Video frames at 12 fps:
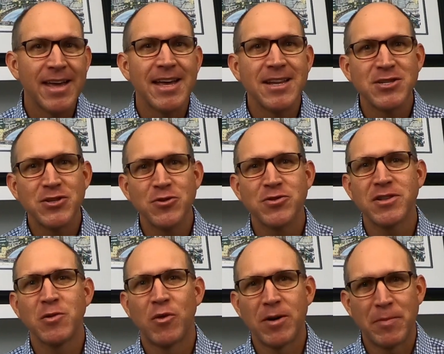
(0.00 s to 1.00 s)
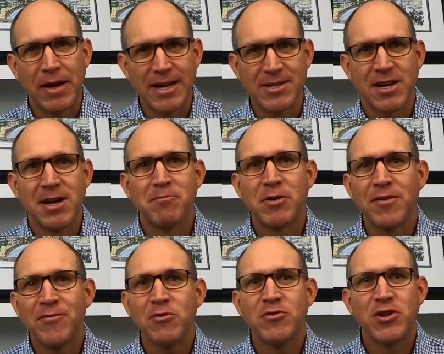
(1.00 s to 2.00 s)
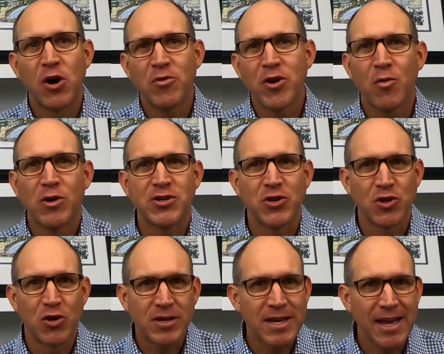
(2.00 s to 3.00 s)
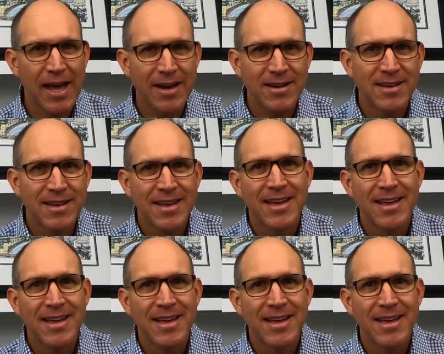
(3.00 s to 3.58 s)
It is usually one page, but if you don't know what you're looking at,